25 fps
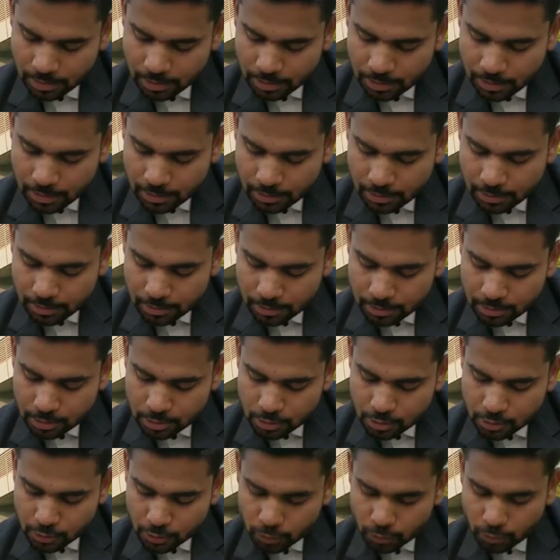So
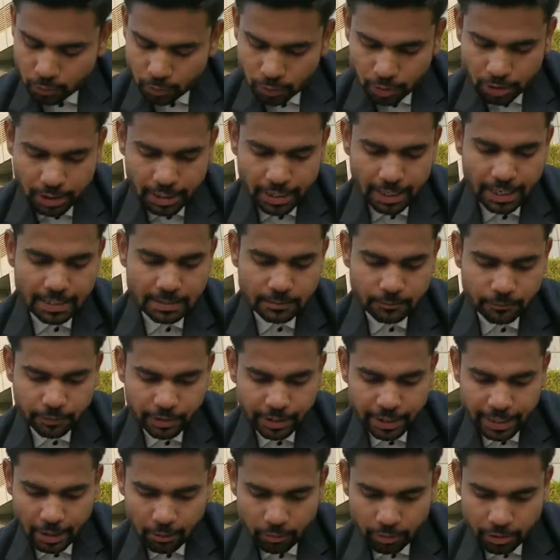as we have given
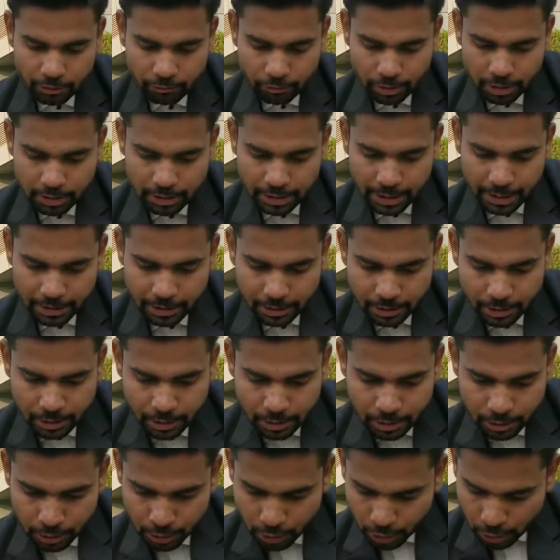that the raw
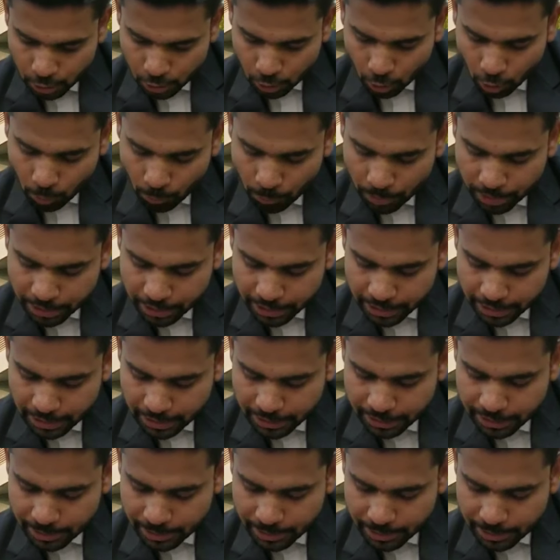material demand,